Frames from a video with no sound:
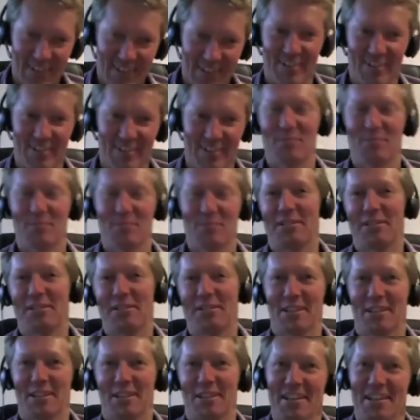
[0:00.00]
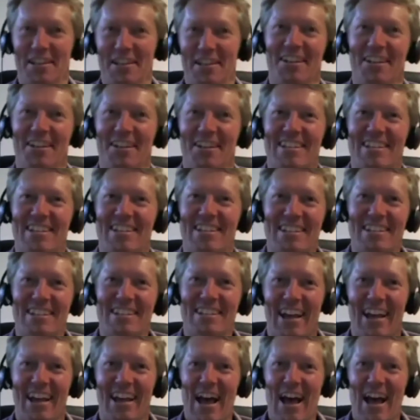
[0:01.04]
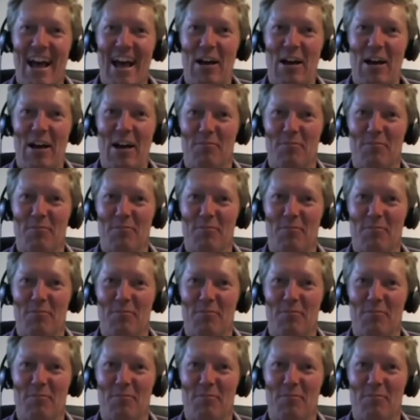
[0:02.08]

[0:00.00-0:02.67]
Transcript: we could be doing something else. um,